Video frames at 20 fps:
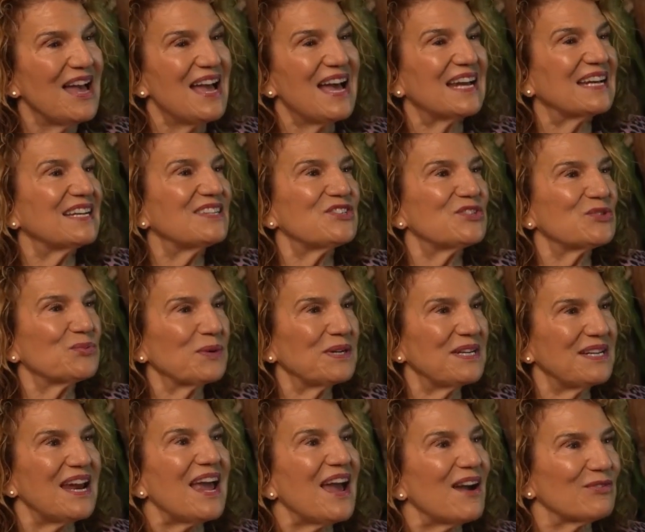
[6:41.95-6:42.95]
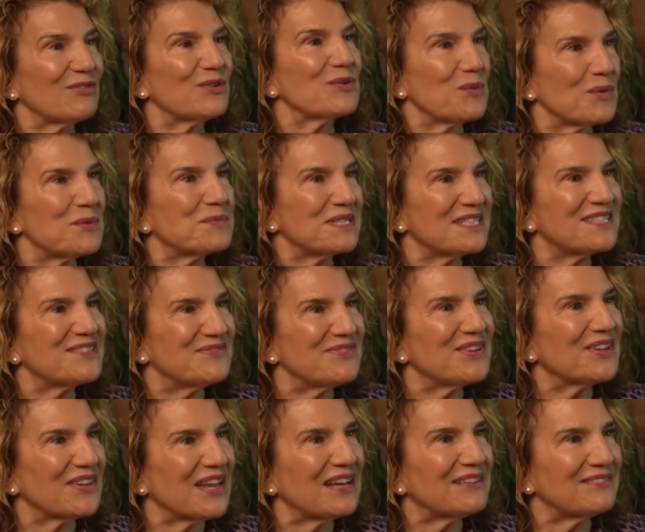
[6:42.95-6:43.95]
And I just wanted every woman to
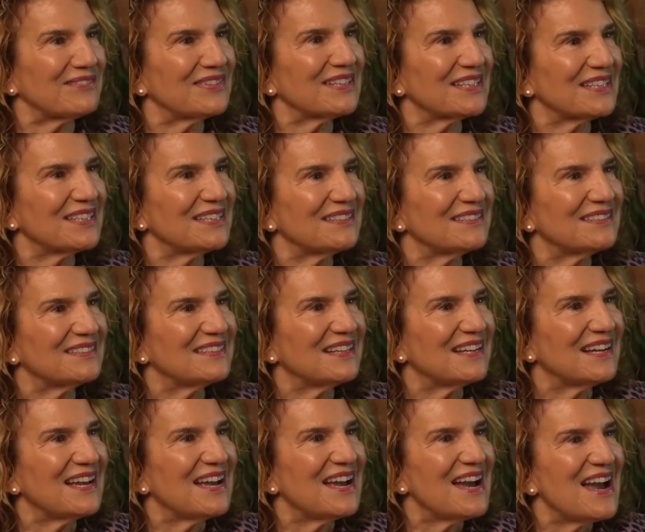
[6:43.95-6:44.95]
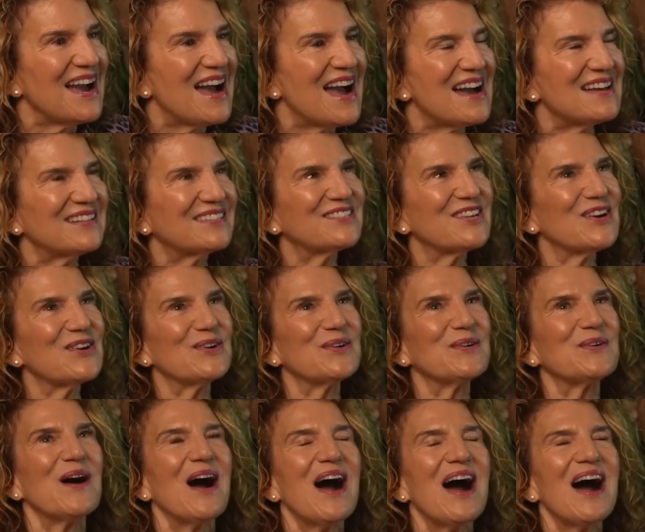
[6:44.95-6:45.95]
feel that feeling.
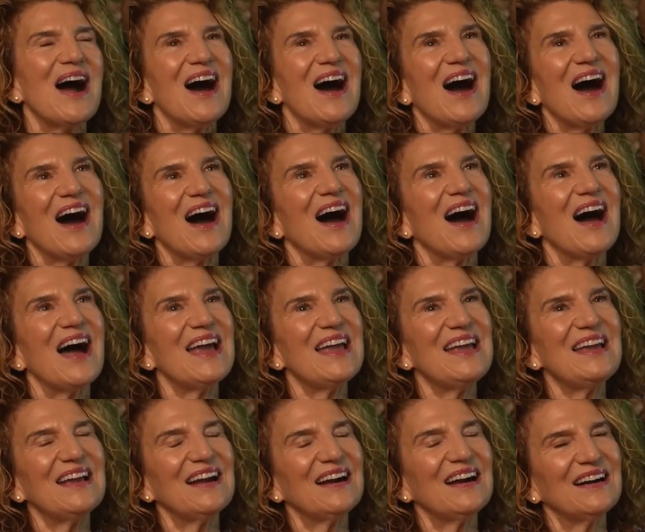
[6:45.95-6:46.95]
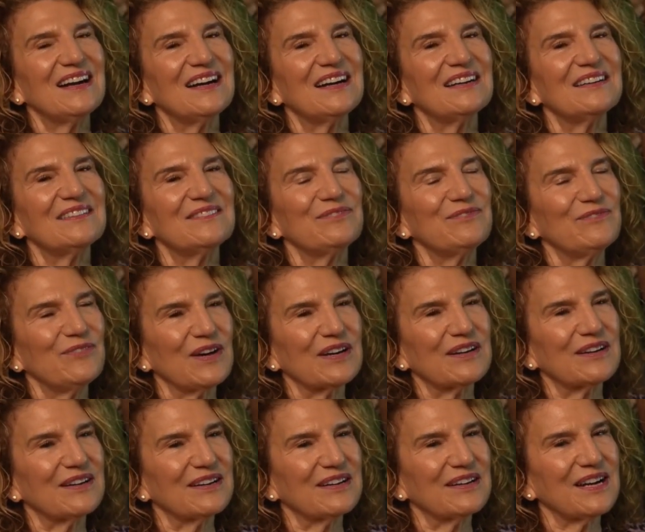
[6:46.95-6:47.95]
So I
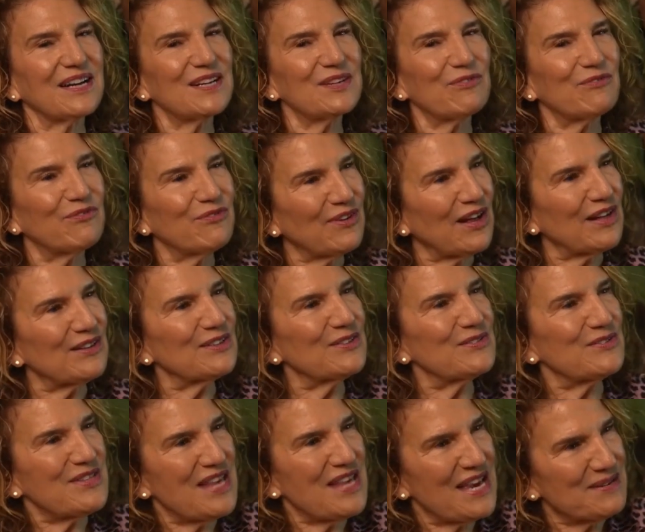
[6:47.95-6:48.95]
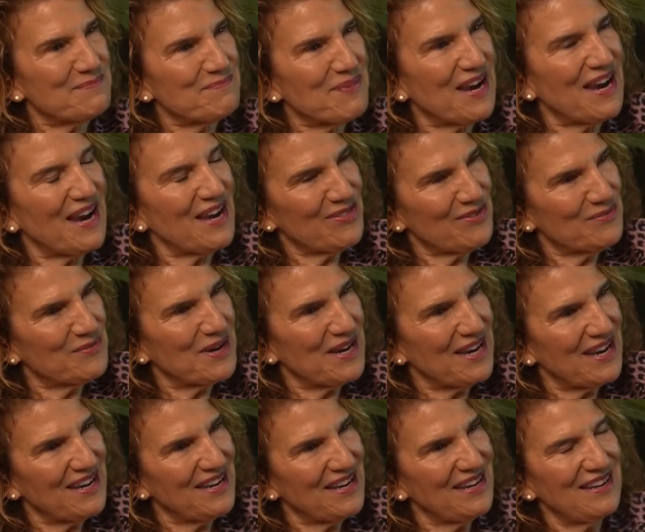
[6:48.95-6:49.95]
kind of followed that
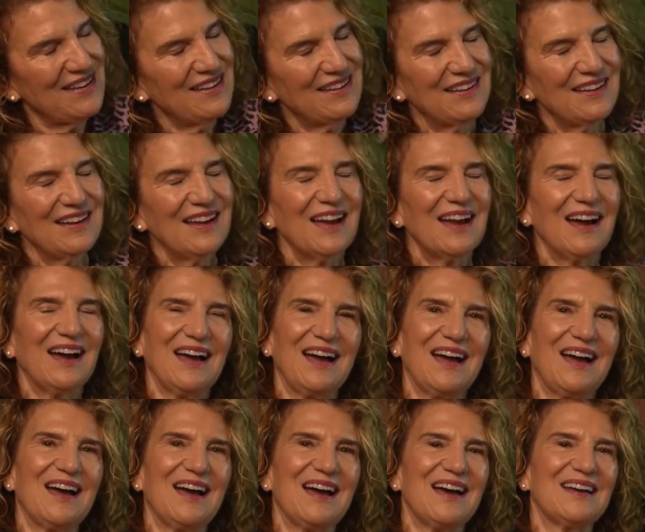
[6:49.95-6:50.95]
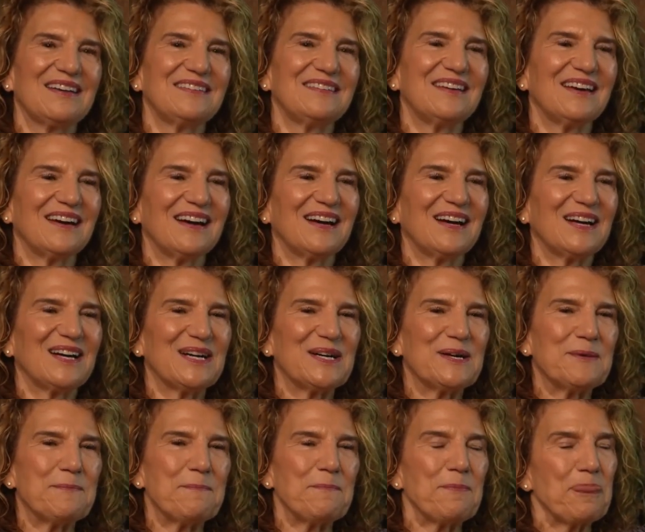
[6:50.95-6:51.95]
pathway and
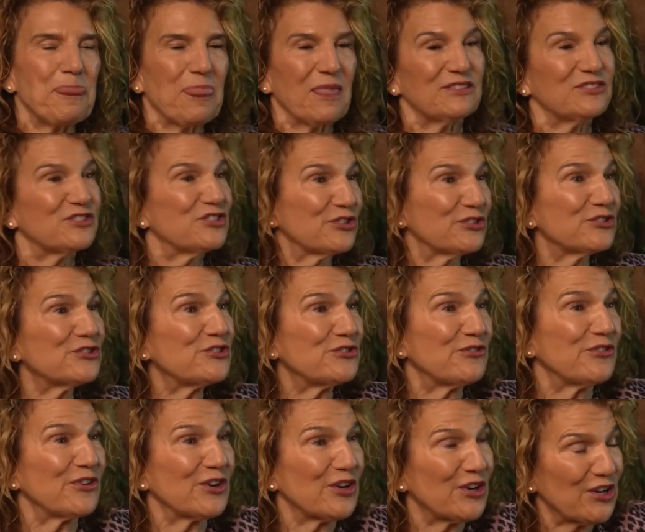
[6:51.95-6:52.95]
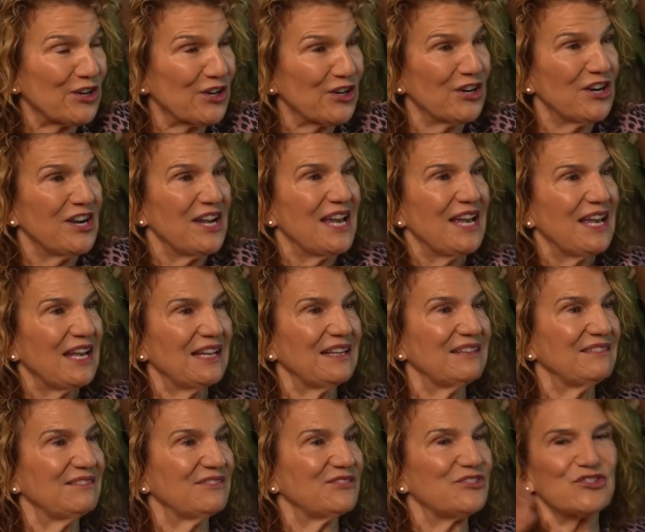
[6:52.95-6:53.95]
searched for her
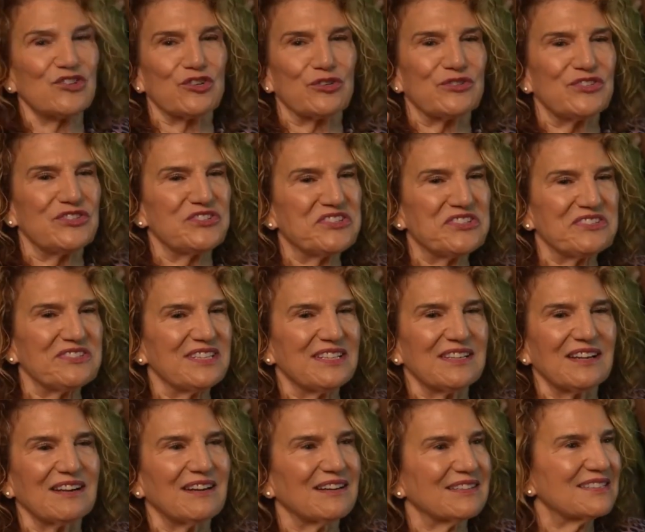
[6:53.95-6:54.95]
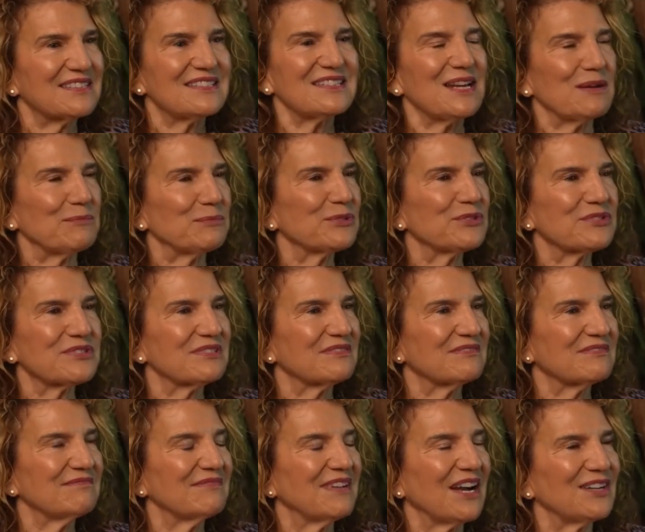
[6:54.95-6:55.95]
in churches and synagogues and temples
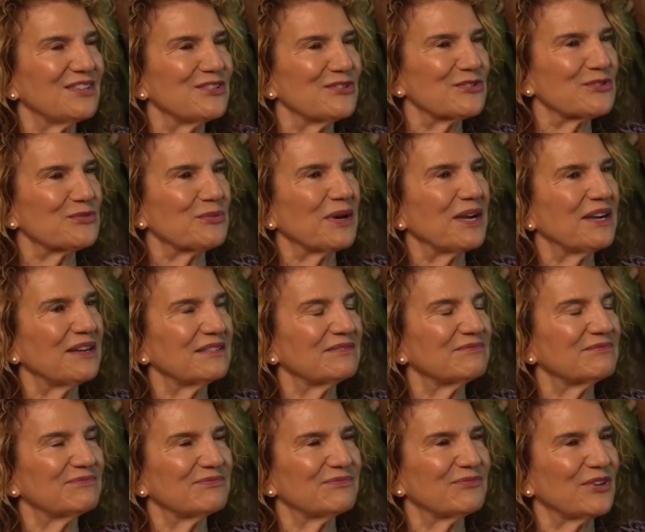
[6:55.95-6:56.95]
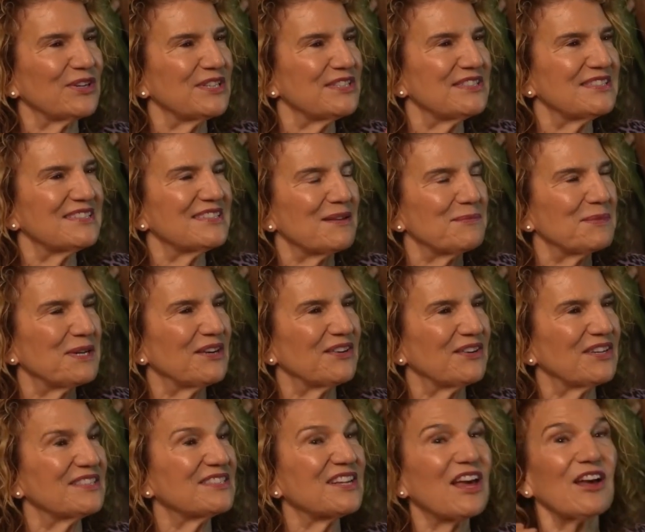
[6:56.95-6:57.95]
and God knows where, friends,
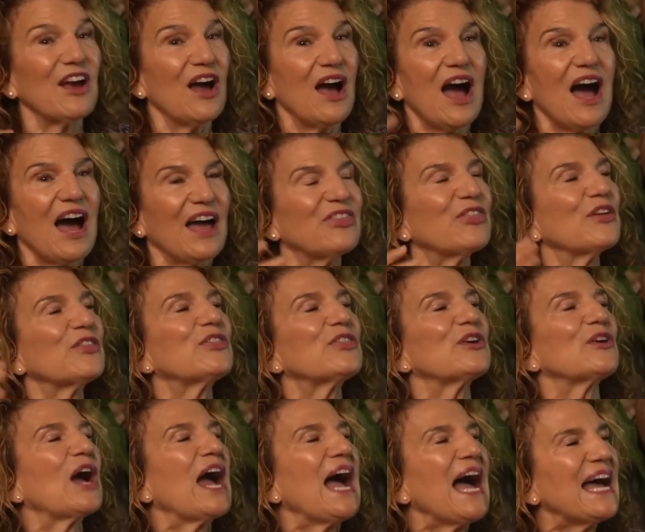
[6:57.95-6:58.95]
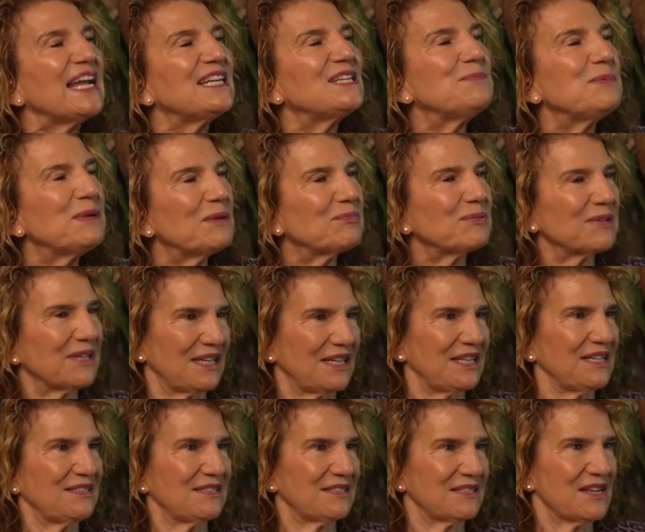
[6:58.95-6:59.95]
seminaries. I thought there had to be a
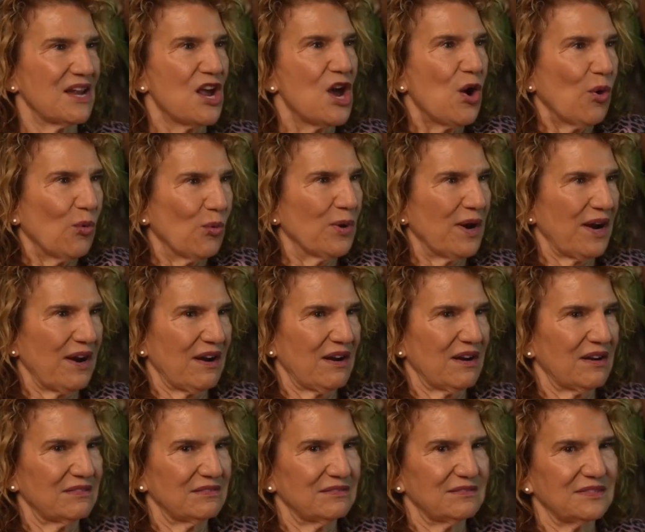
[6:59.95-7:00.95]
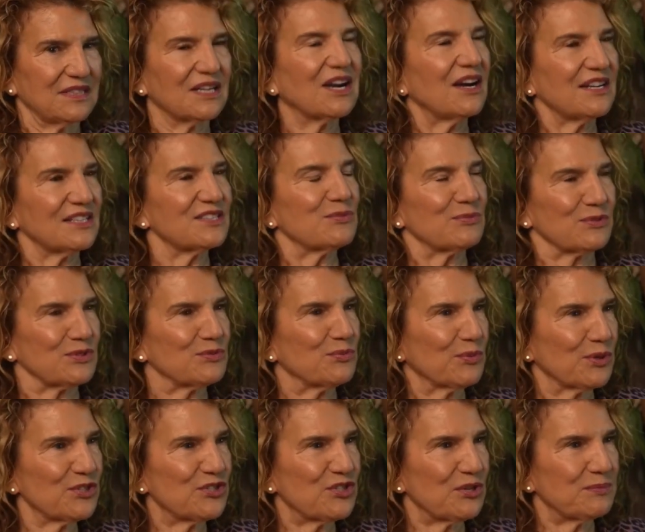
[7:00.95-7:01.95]
place where the goddess was
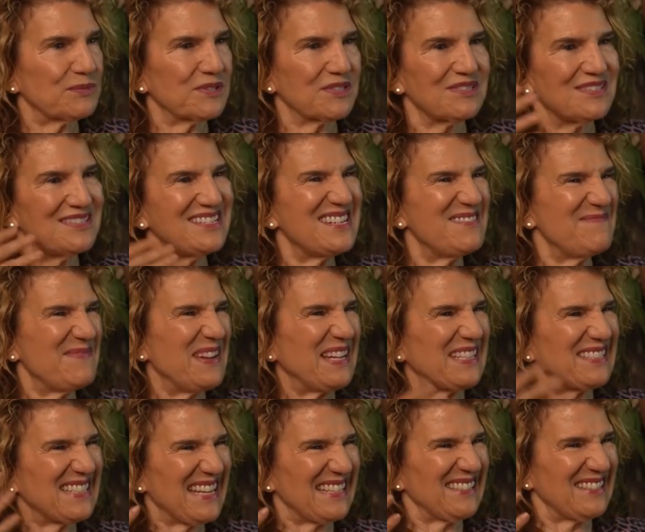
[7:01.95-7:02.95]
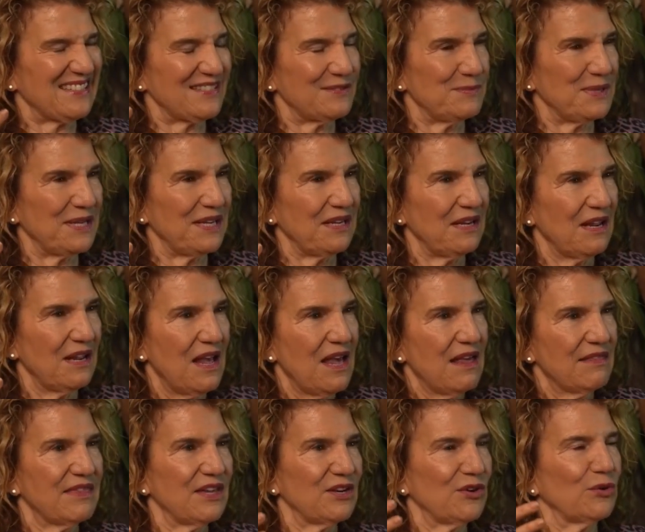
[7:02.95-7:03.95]
worshipped, because it didn't make sense to me
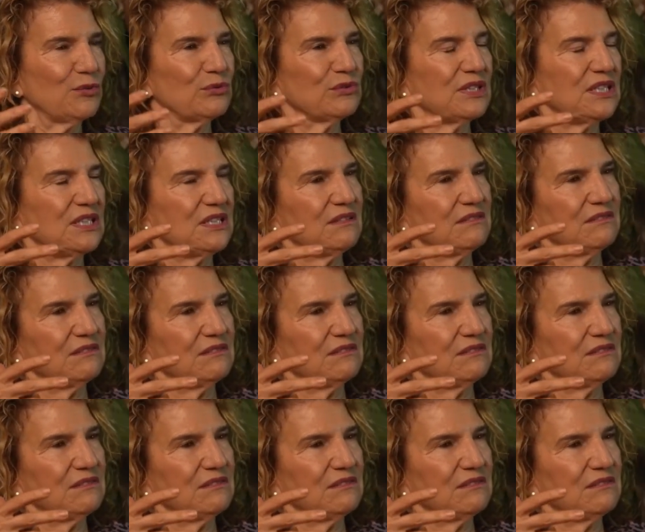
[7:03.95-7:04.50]
that only